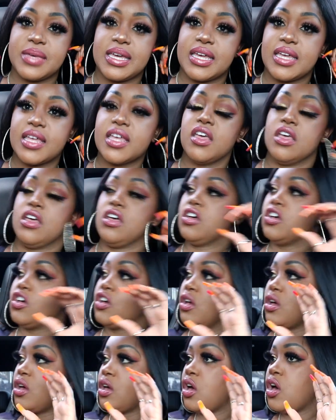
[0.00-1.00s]
me
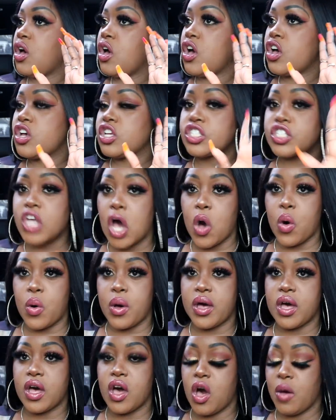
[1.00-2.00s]
so
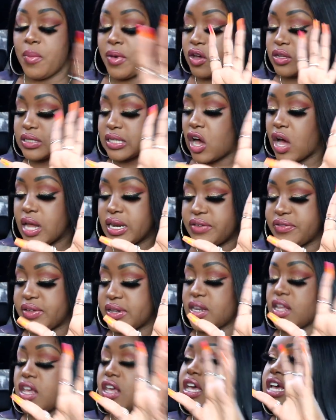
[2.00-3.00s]
oh my god i can't
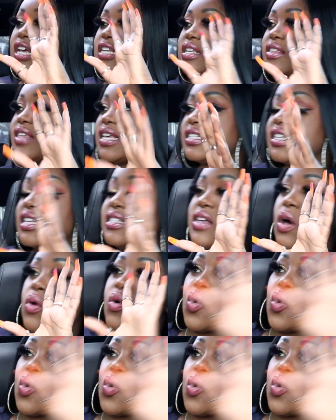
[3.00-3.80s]
even so this it's so